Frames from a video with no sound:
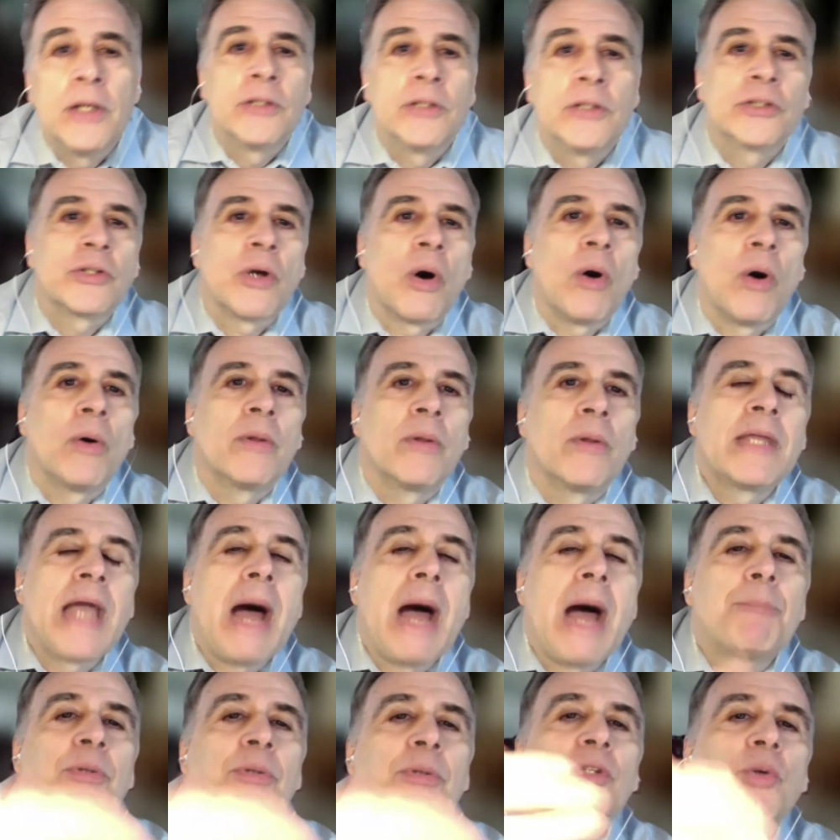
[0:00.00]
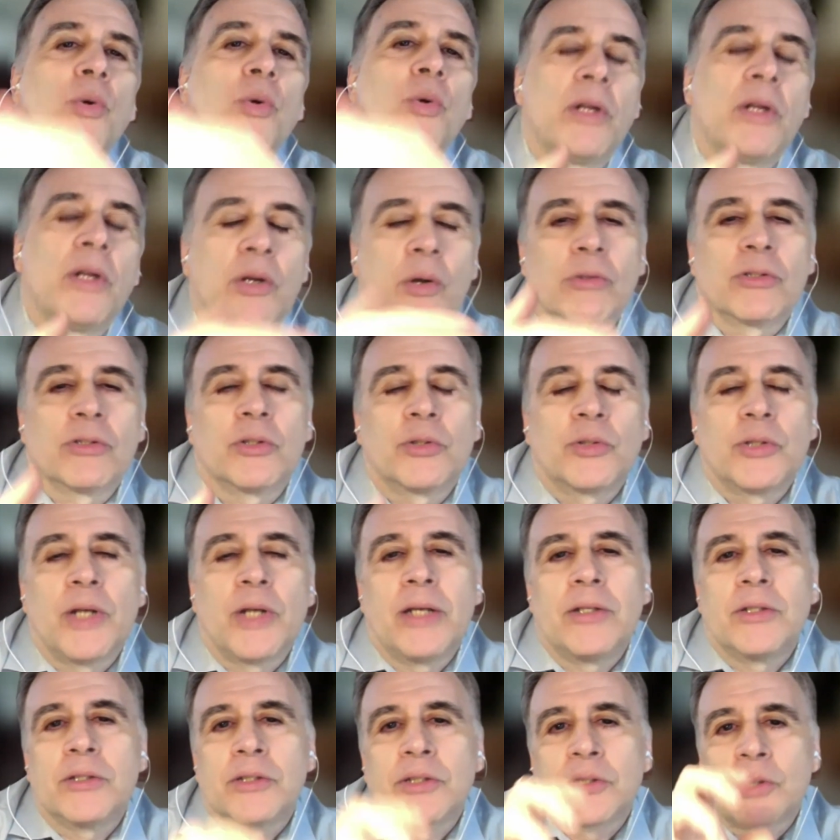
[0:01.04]
So the opportunity also
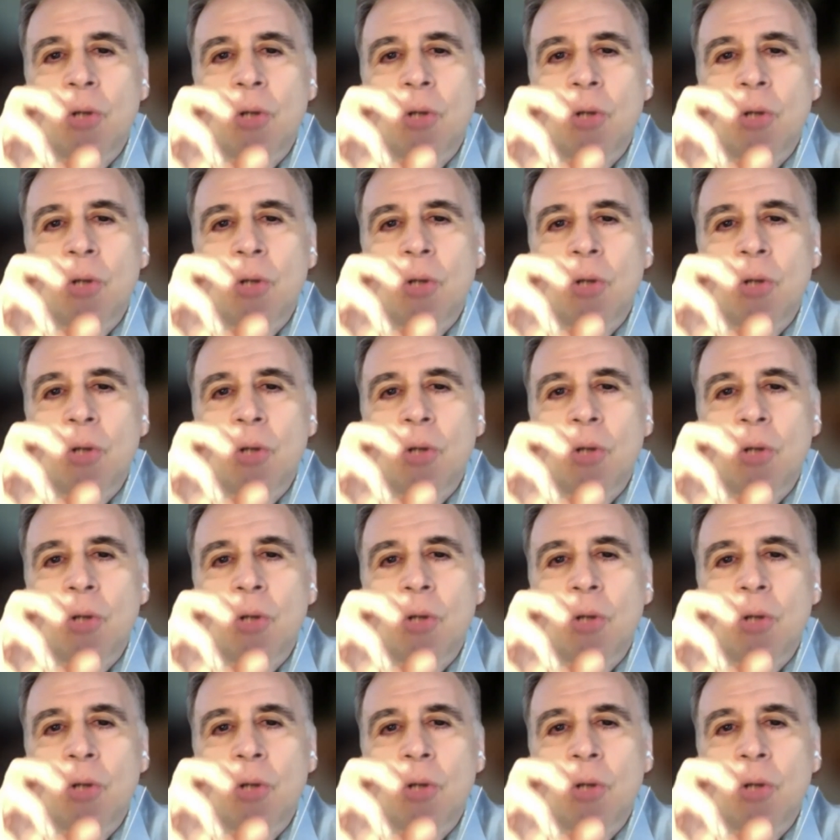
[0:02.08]
changes.